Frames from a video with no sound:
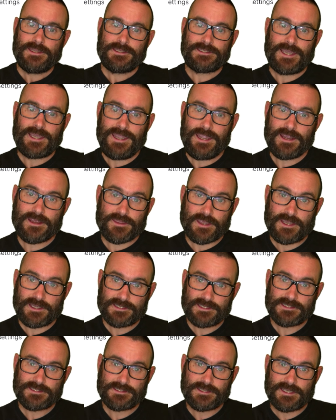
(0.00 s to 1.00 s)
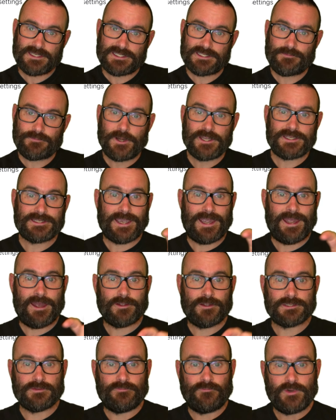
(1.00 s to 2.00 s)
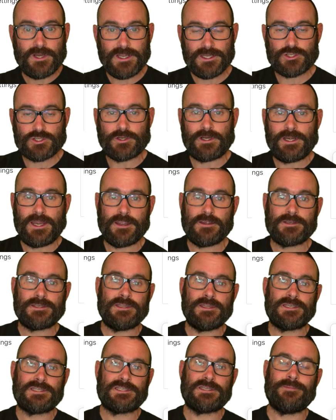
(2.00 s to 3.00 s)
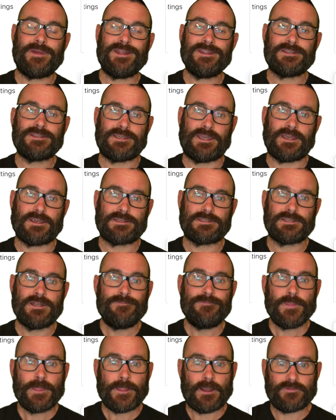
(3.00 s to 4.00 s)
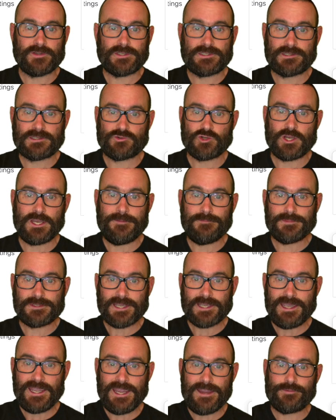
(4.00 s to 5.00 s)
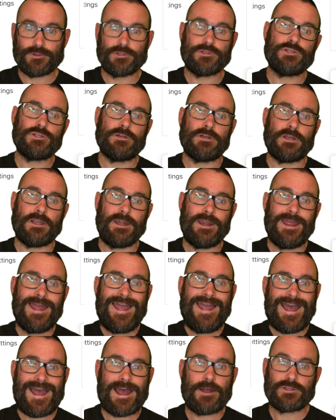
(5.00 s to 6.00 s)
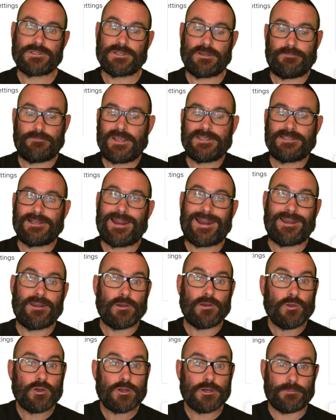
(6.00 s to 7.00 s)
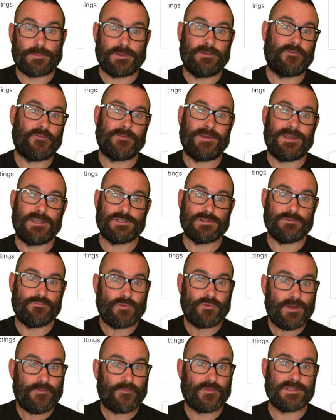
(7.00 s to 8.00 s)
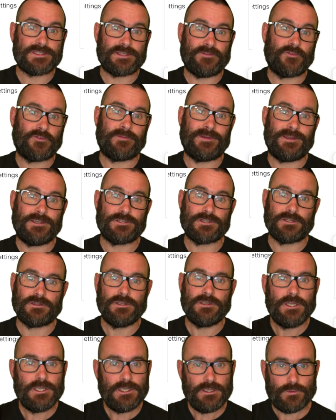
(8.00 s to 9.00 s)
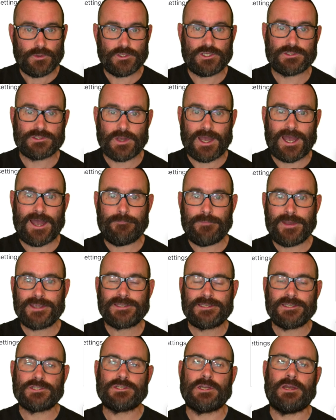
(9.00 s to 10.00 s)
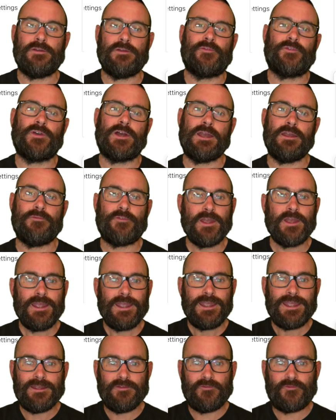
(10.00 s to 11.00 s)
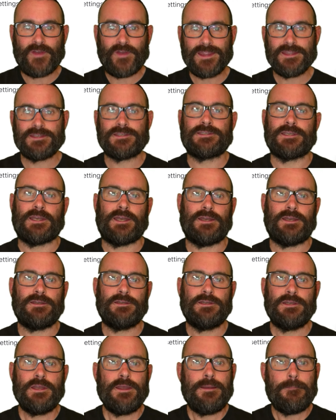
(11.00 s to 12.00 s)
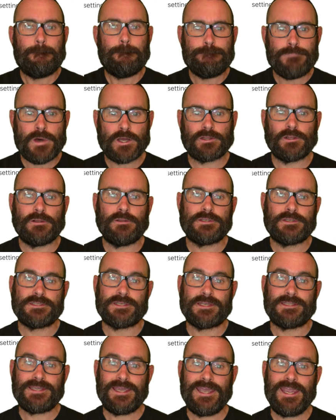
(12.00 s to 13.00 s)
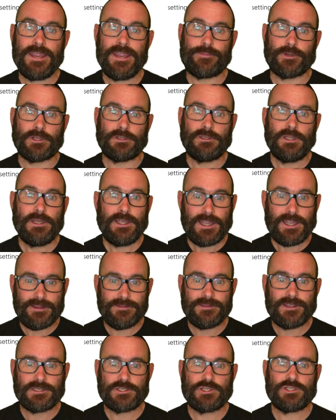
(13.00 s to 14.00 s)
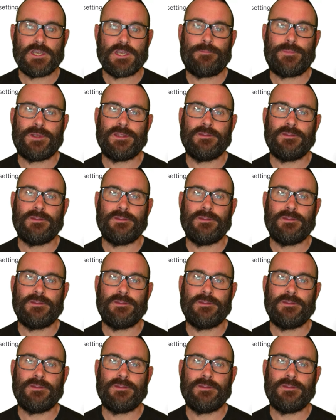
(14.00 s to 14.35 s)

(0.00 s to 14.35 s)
take this and split it out and rejoin it using the semantics of a stream table join out to basically like lookup information, reference information, which is what our message type five events are, modeled as a table in this ship